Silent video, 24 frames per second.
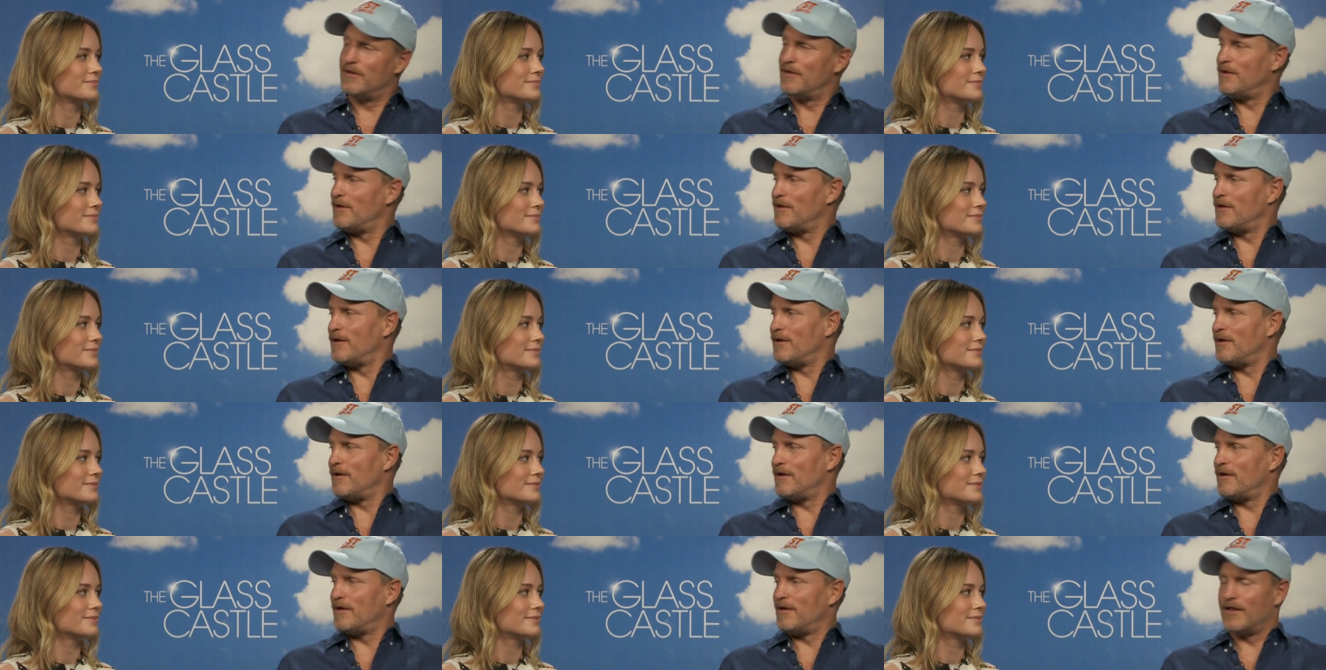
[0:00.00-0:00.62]

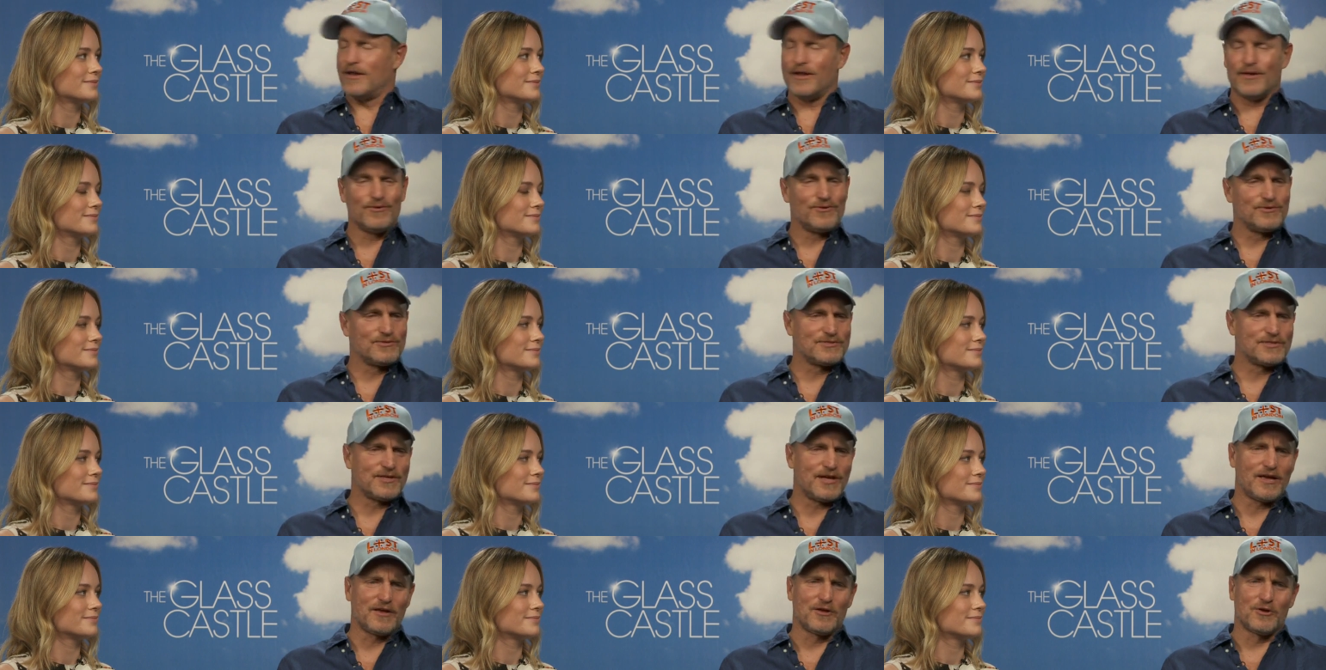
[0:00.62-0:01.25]
Speaker 1: Uh, and it
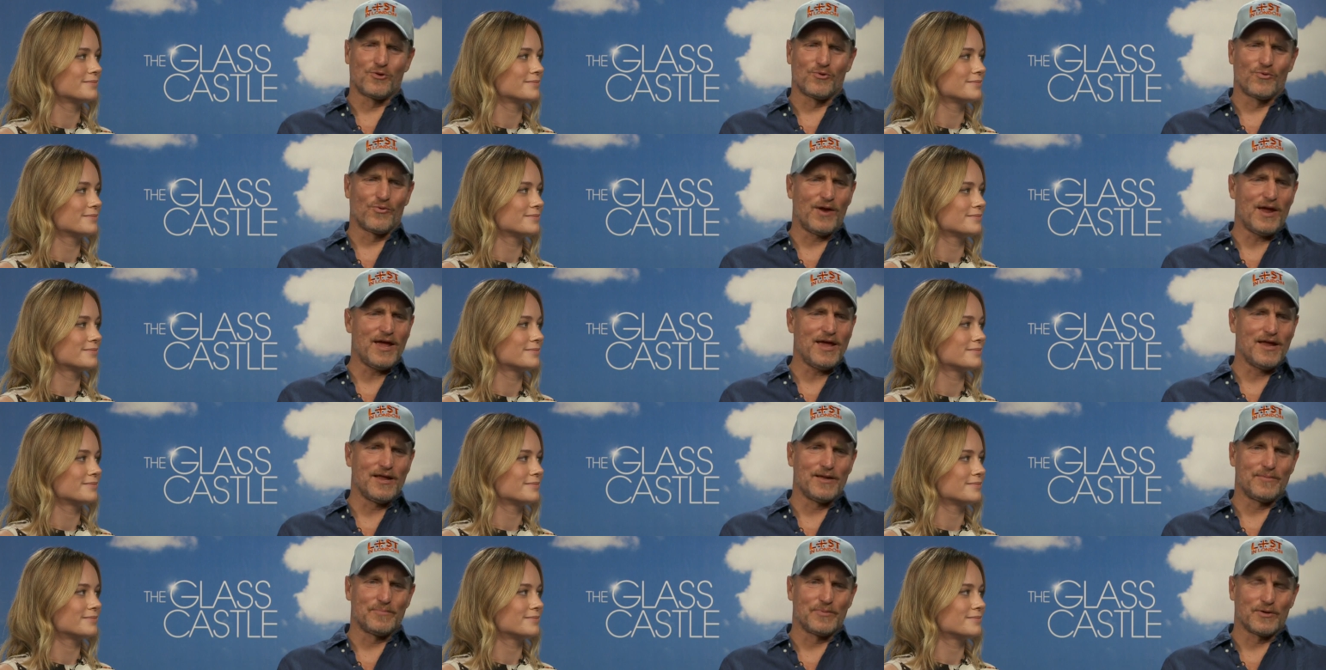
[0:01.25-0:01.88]
was like
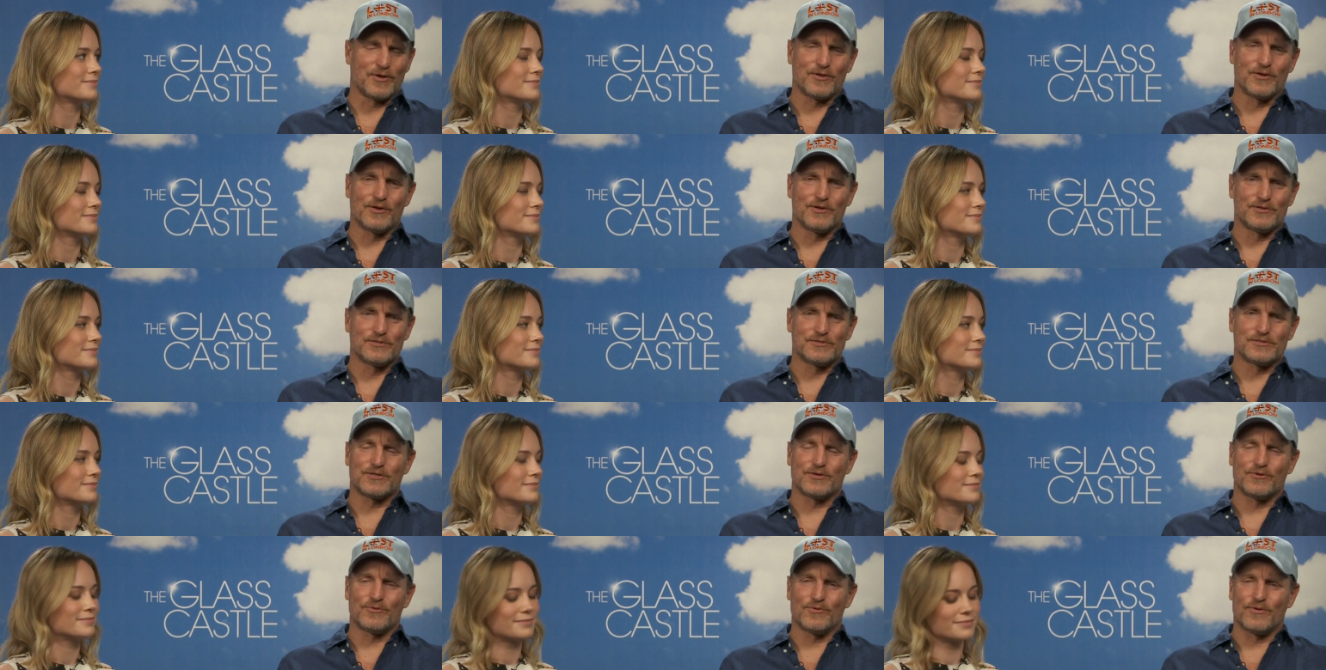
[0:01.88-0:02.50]
great
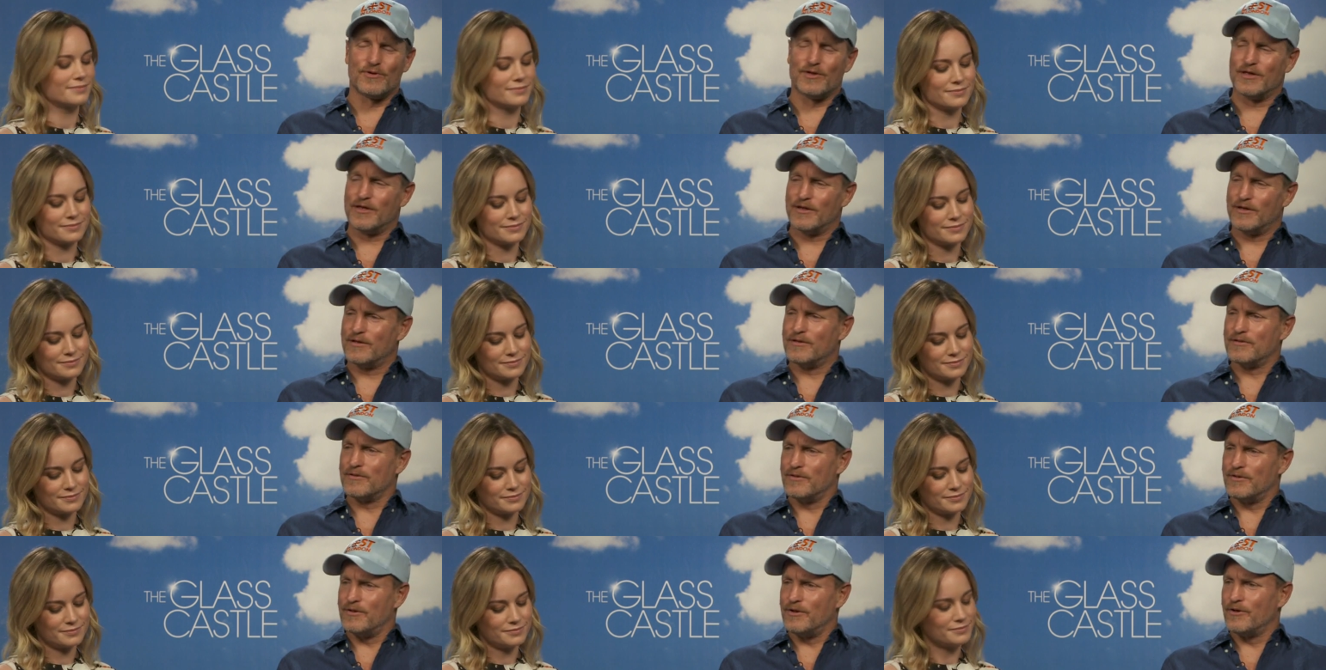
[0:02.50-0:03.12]
because there were like
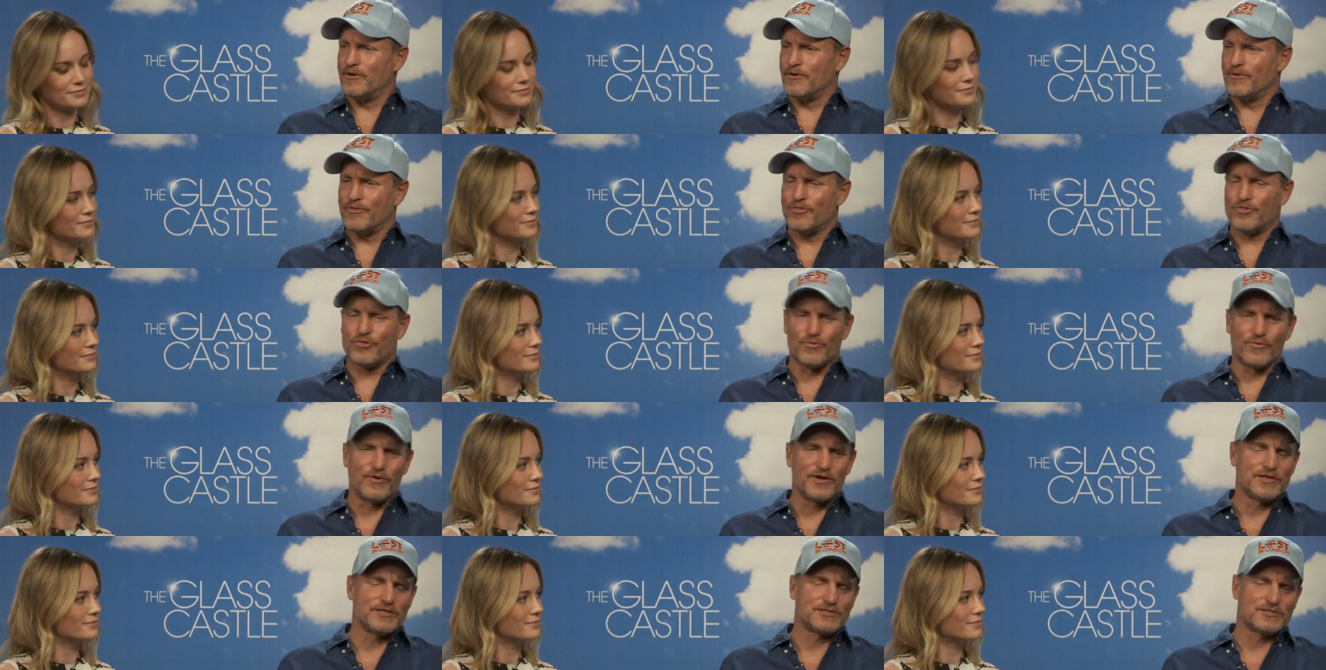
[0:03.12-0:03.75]
you know
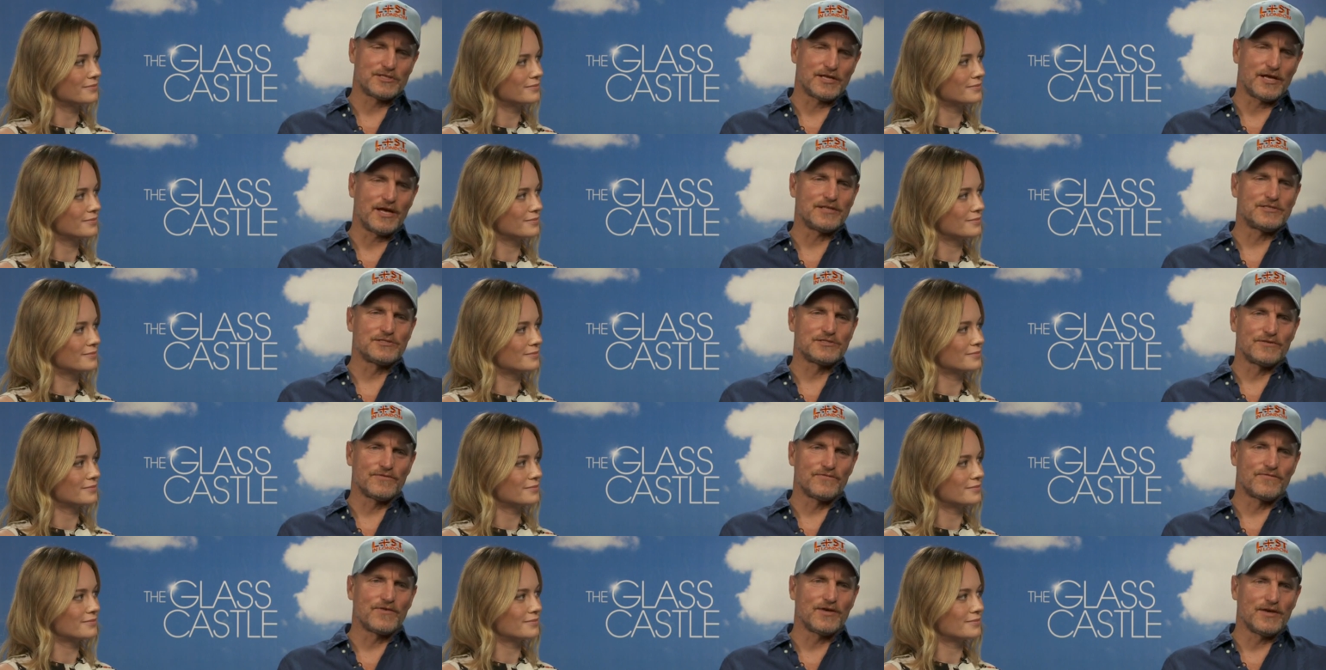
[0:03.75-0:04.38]
three
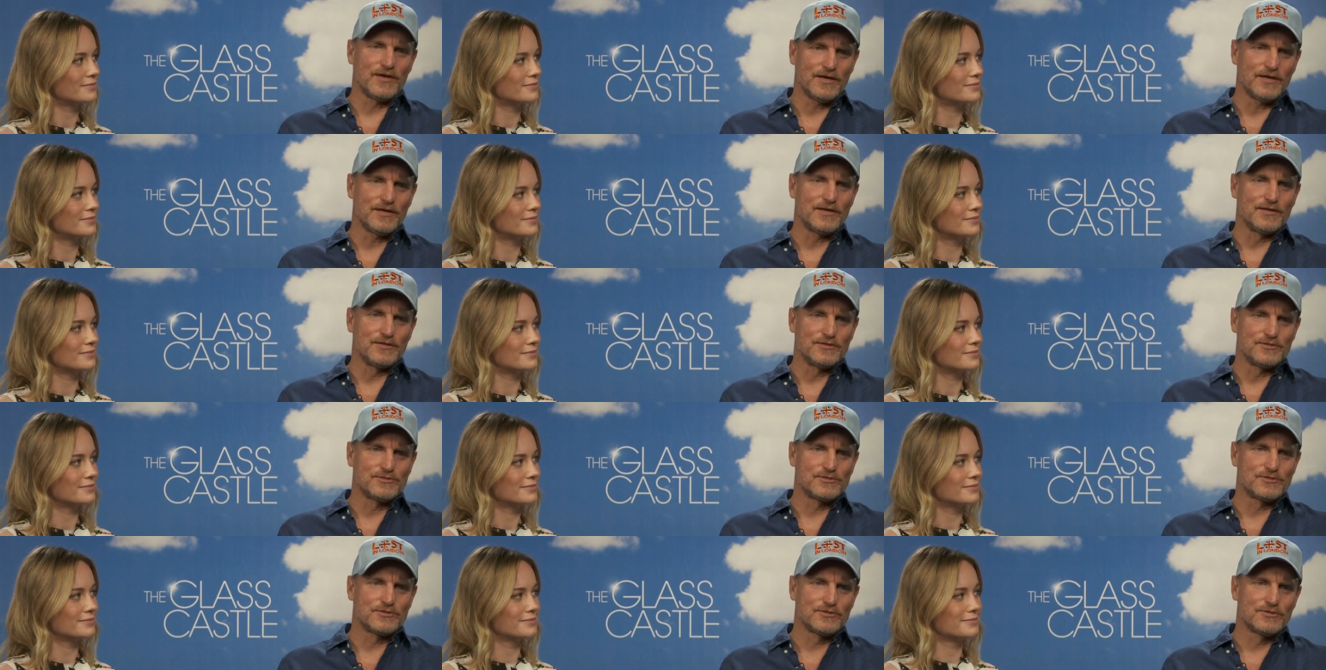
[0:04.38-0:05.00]
sets of
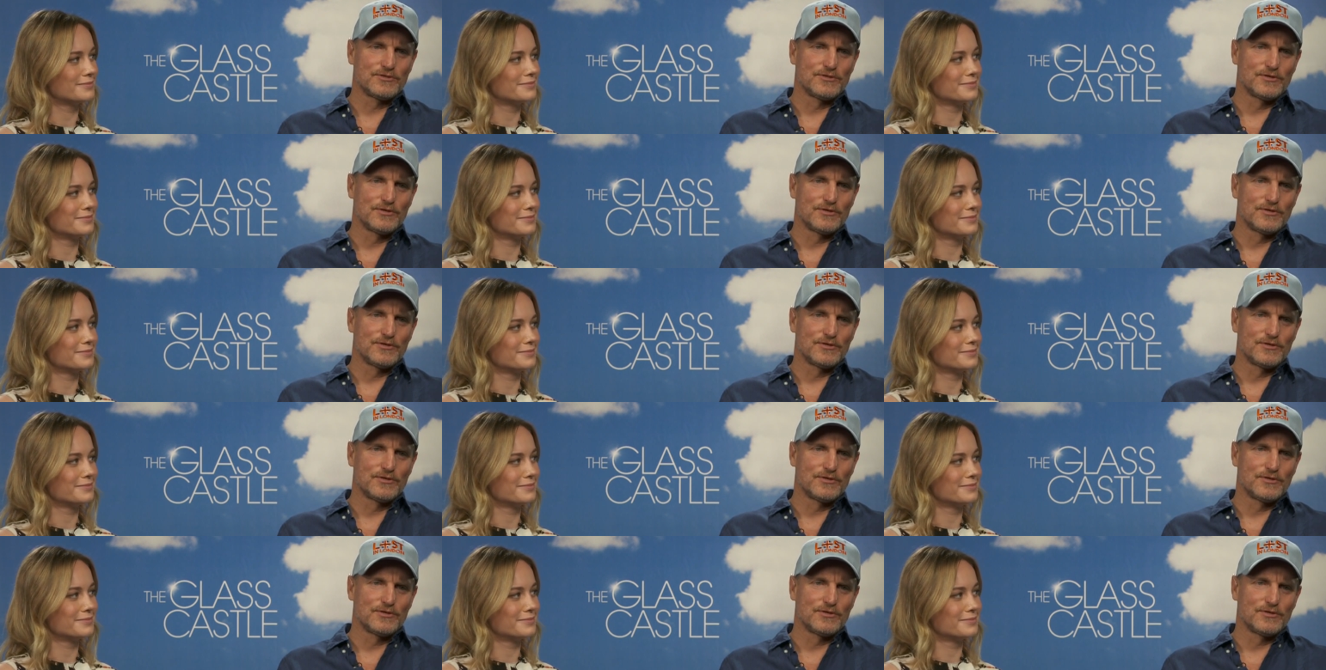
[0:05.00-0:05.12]
kids,